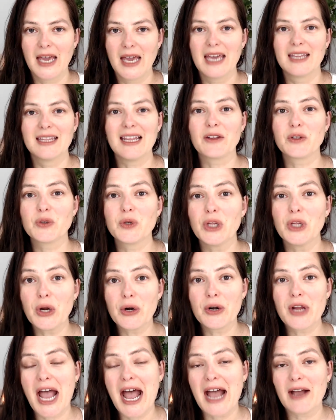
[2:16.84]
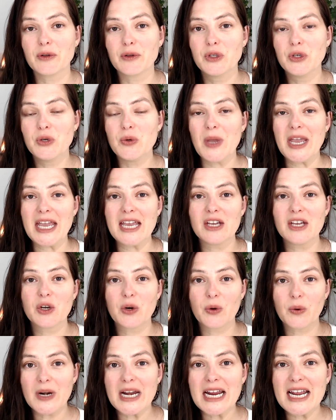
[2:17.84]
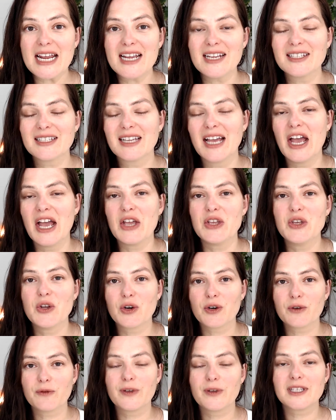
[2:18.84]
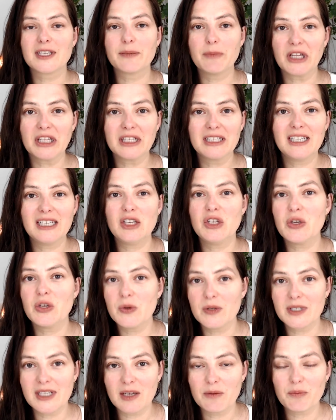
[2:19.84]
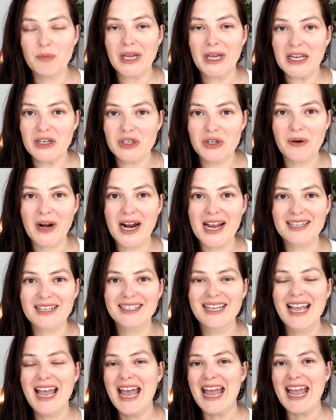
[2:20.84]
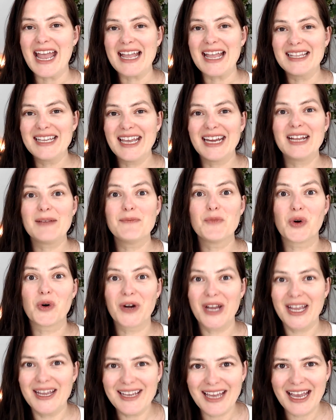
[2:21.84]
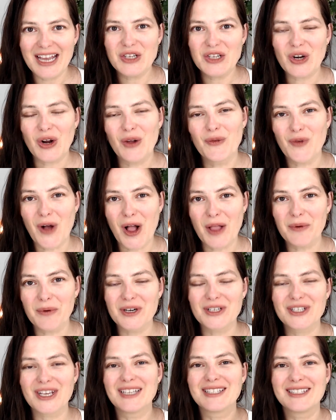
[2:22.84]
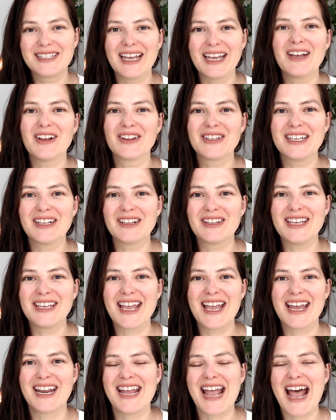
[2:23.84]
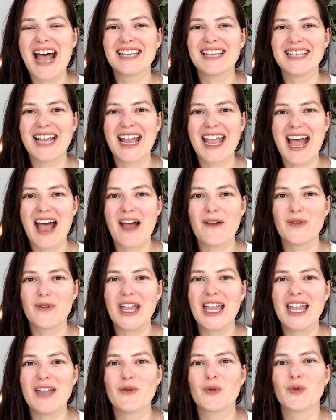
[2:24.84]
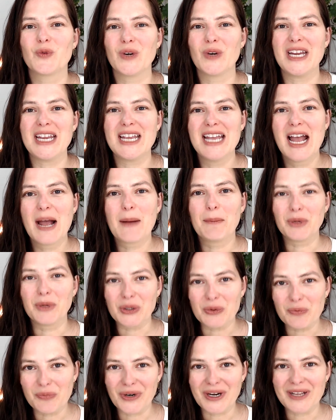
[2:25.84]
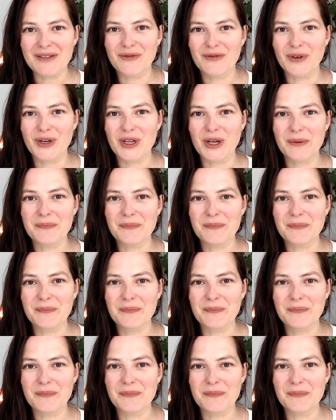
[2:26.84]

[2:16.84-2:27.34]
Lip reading: Now, to learn how to increase your visibility using Pinterest and getting more engaged followers, stay until the end as I have a free blueprint for you.